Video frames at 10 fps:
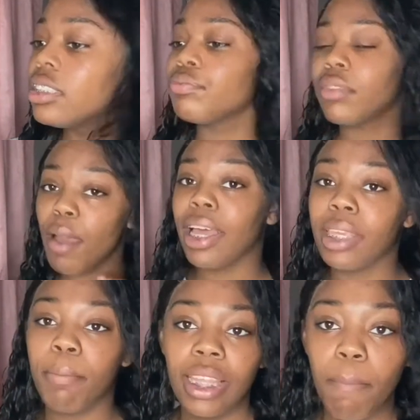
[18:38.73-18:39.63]
And since
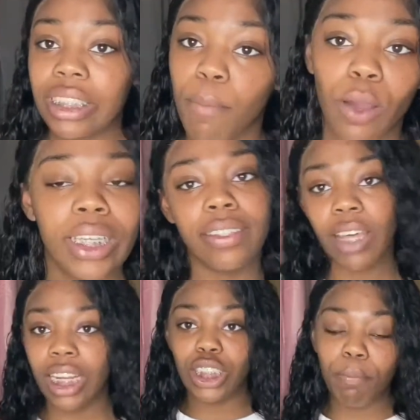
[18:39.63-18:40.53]
you melted it, sis,
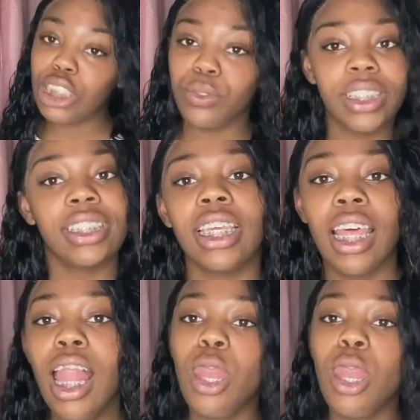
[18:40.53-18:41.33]
you can do that.